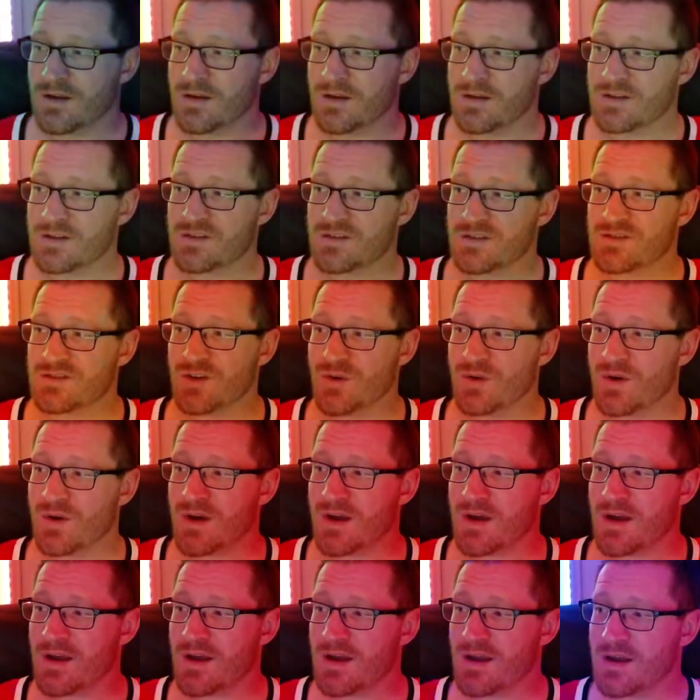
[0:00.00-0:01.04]
So
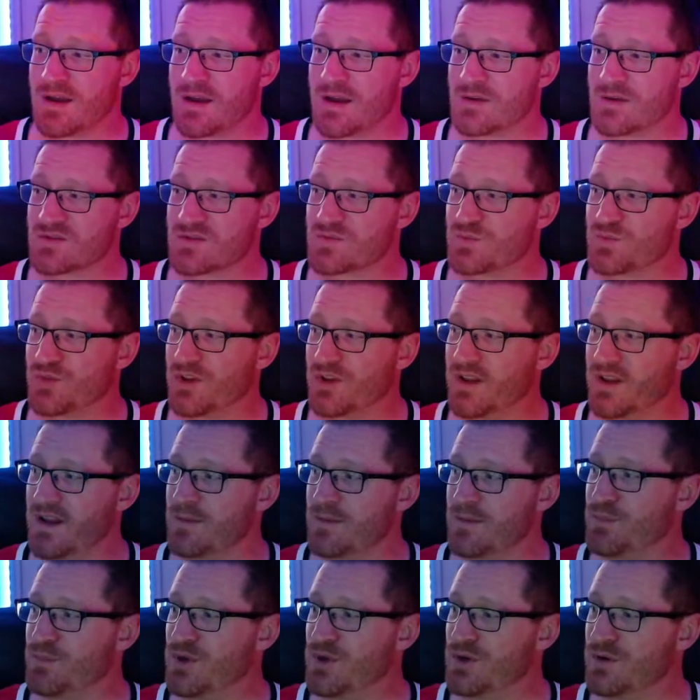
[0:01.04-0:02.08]
I was
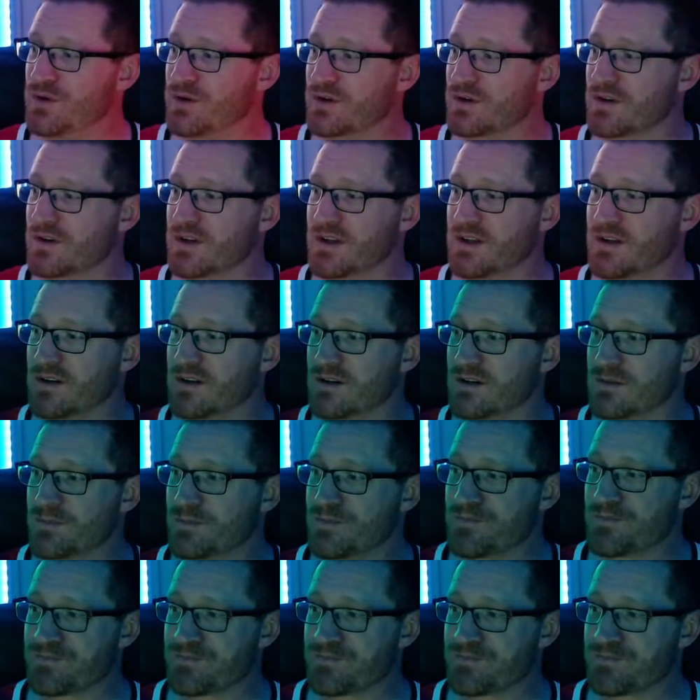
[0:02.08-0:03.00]
playing poker here,